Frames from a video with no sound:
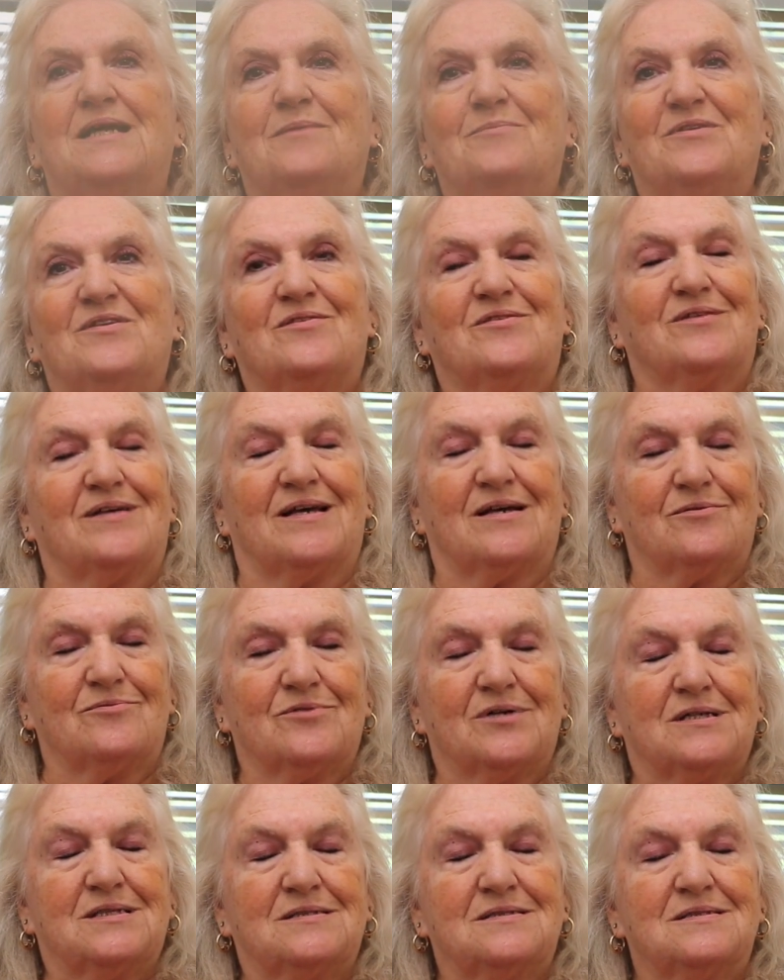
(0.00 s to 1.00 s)
name is
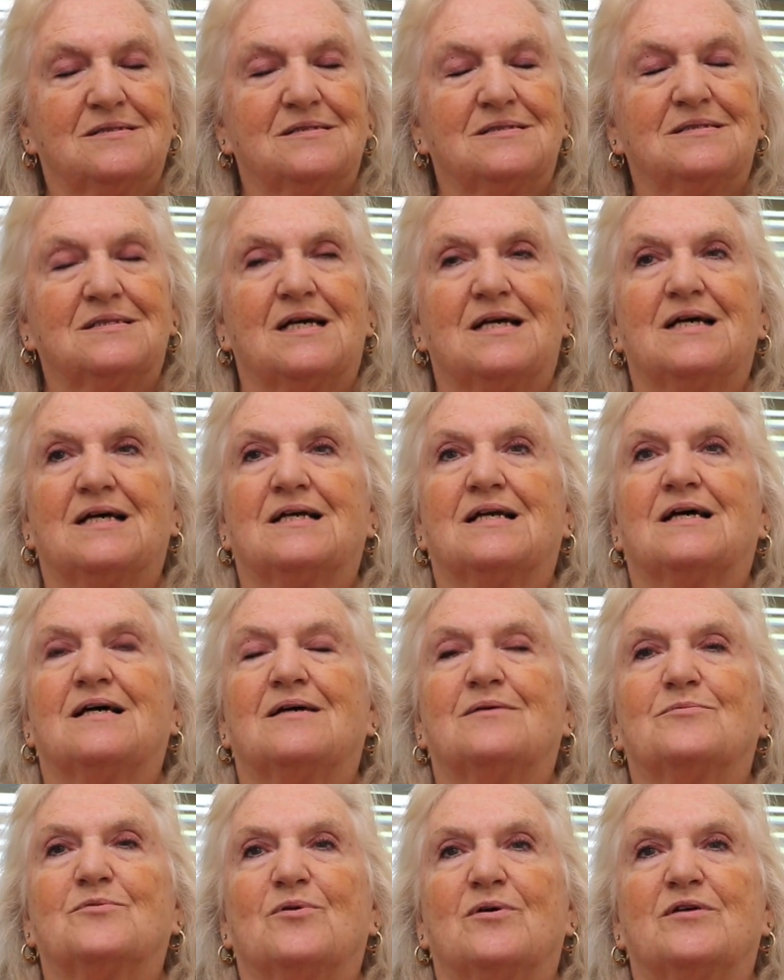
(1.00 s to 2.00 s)
Sandra, and
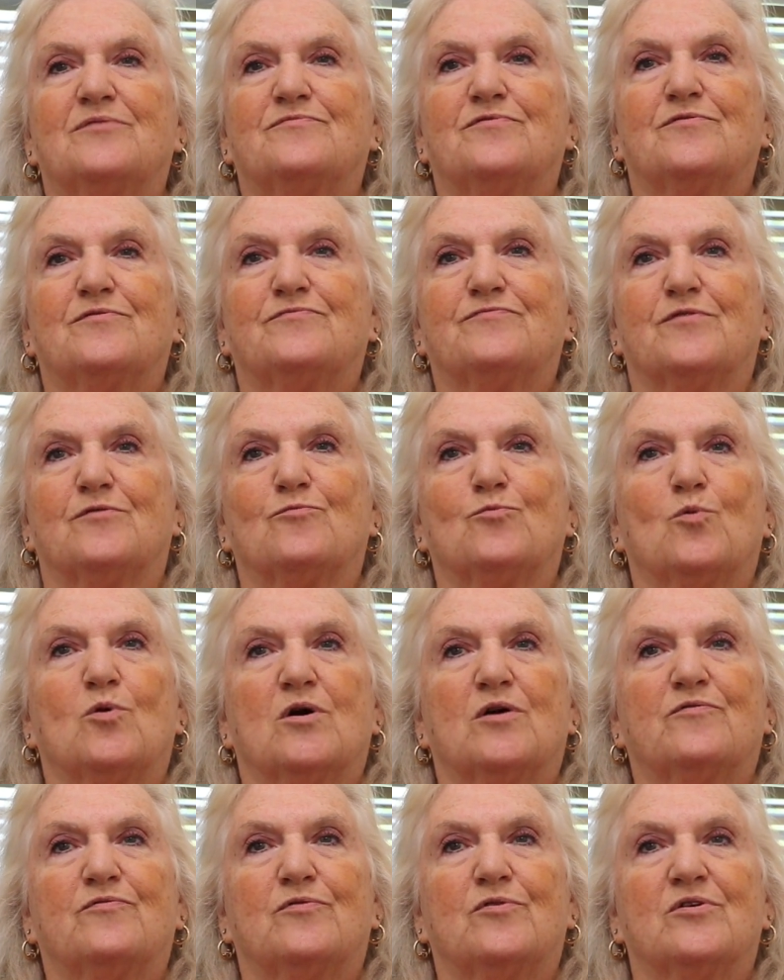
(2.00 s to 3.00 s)
I am grateful for
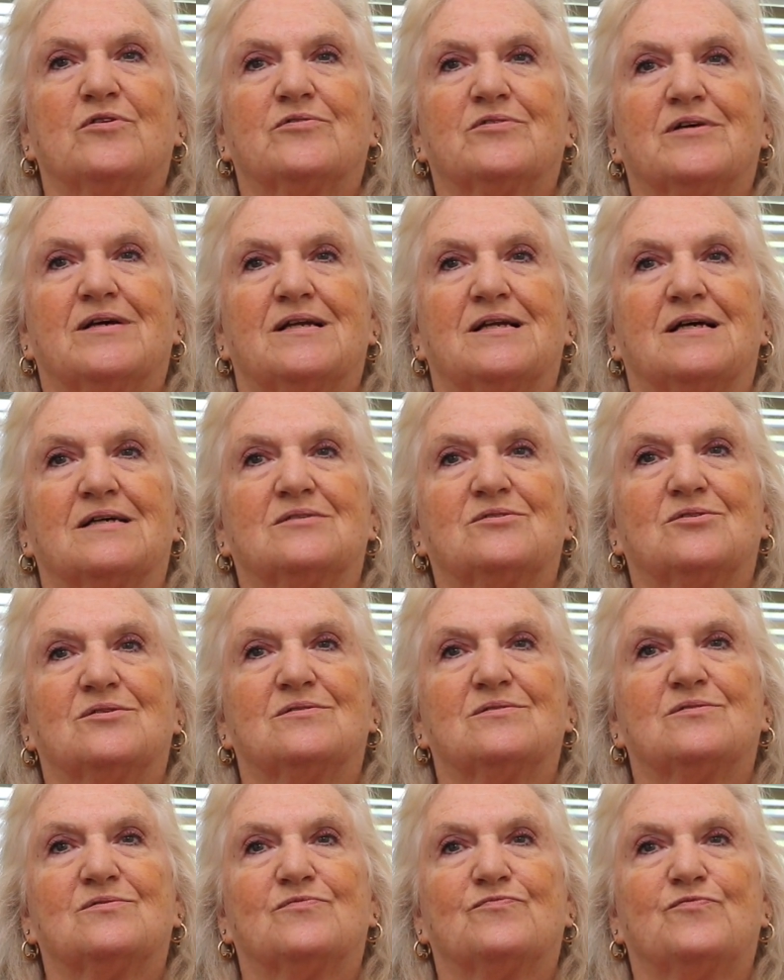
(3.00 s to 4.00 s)
Workforce
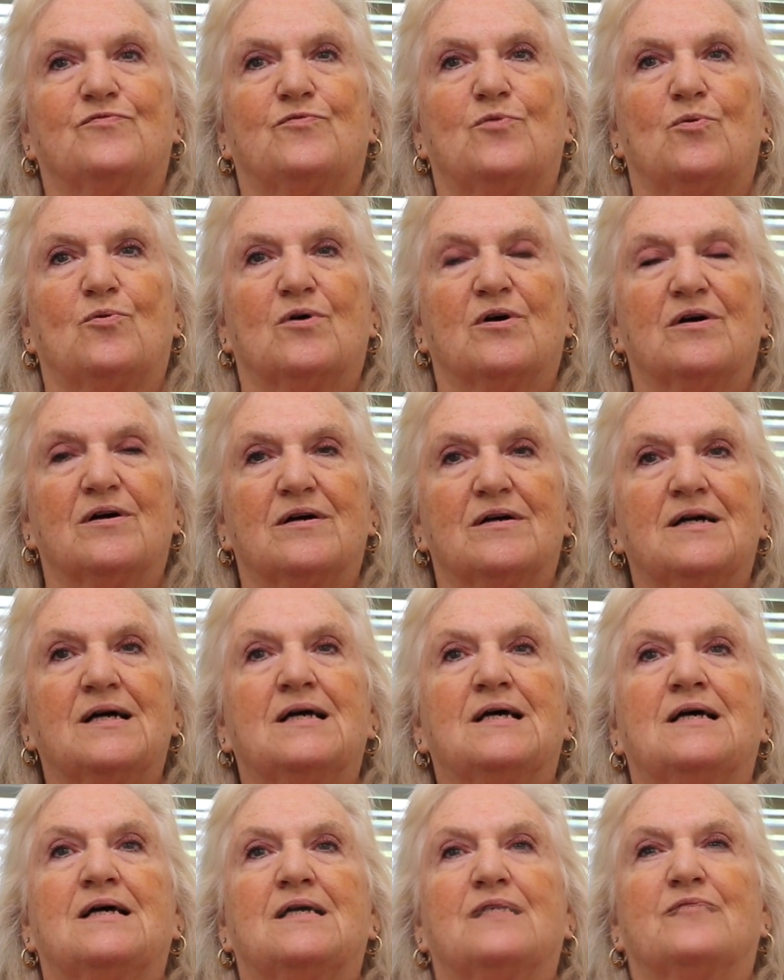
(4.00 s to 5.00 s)
Connections for
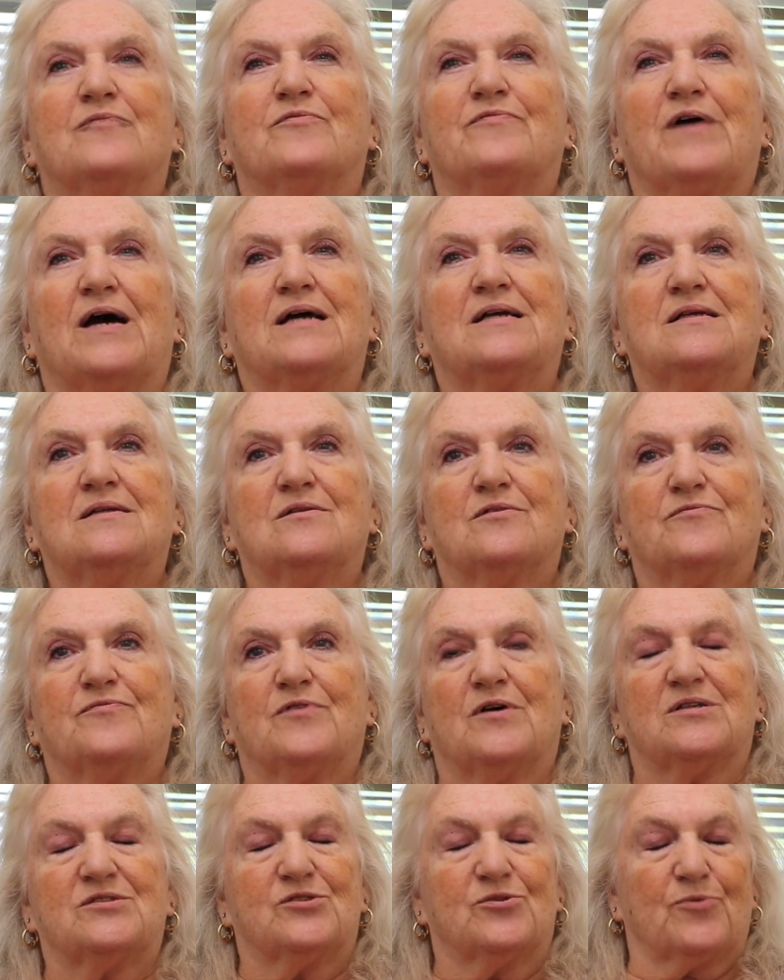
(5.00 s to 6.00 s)
providing the
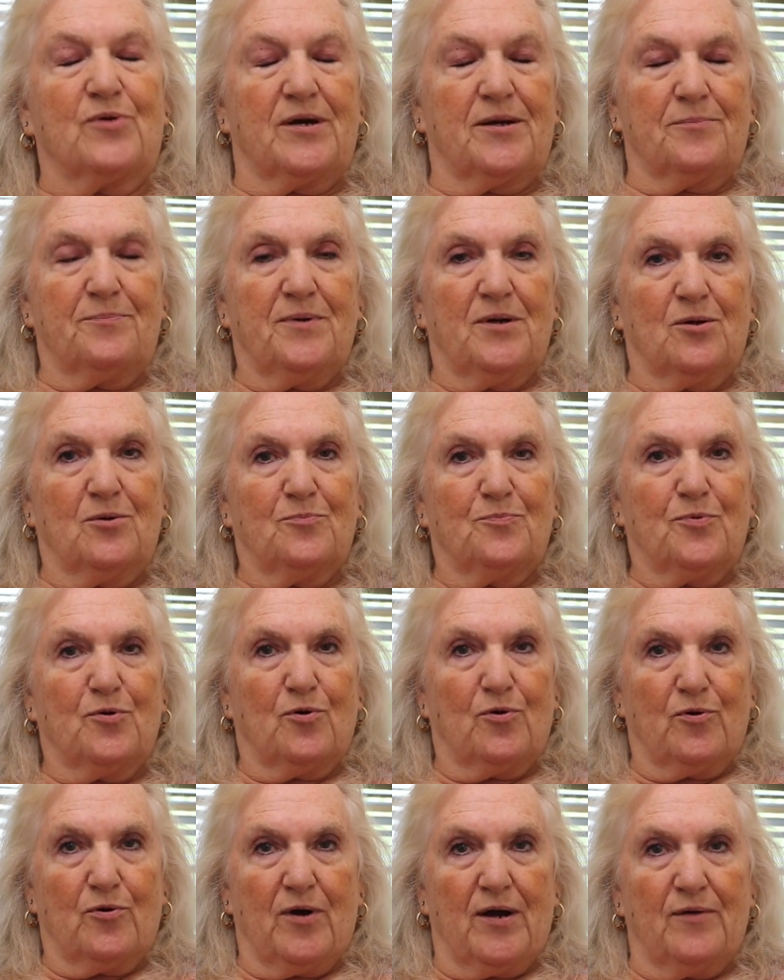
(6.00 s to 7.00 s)
Foster Grandparent
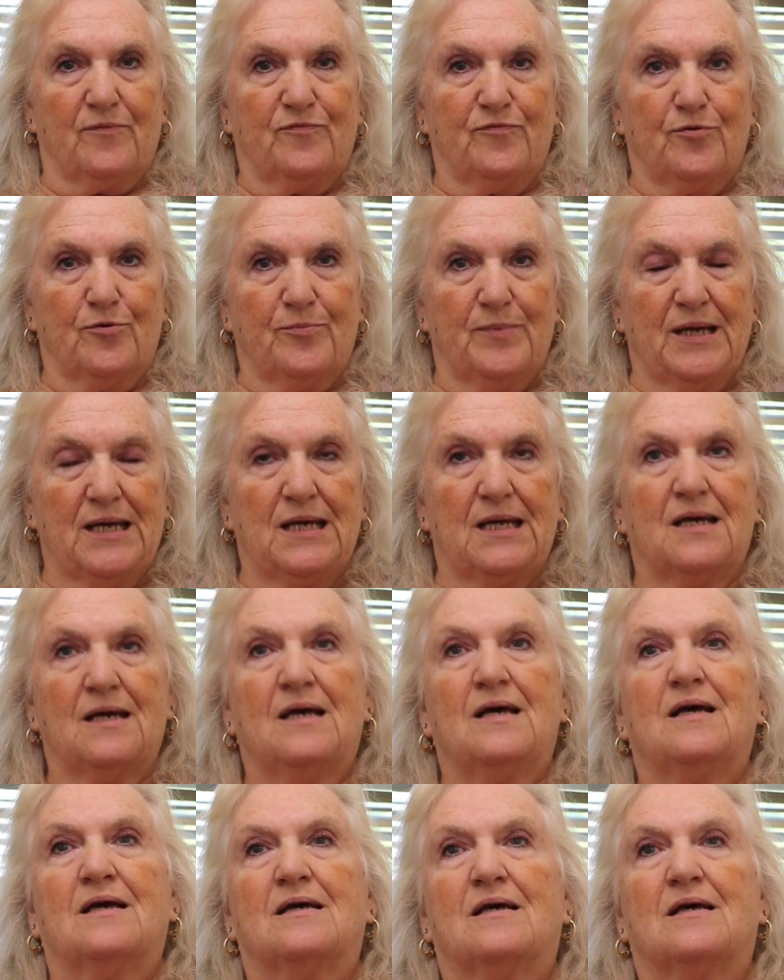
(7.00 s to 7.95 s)
Program for me,